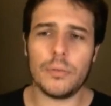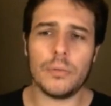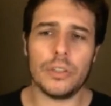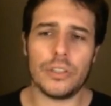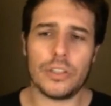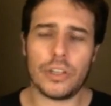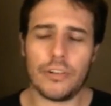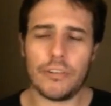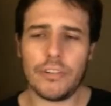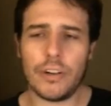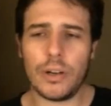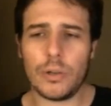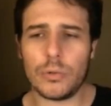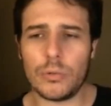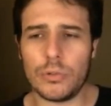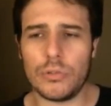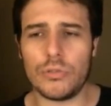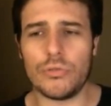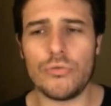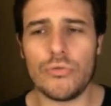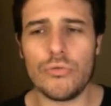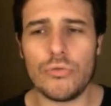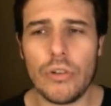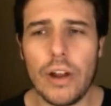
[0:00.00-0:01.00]
which I felt
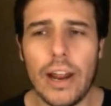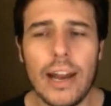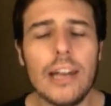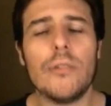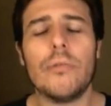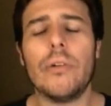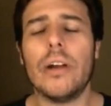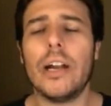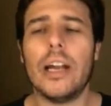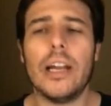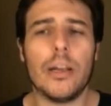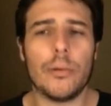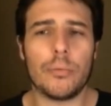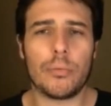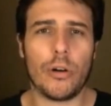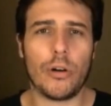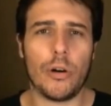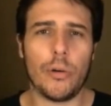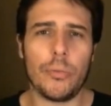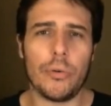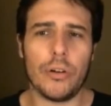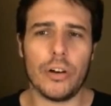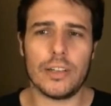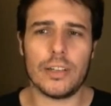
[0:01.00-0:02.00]
was really, really
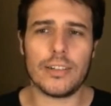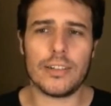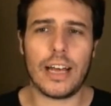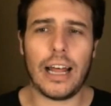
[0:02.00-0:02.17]
appropriate.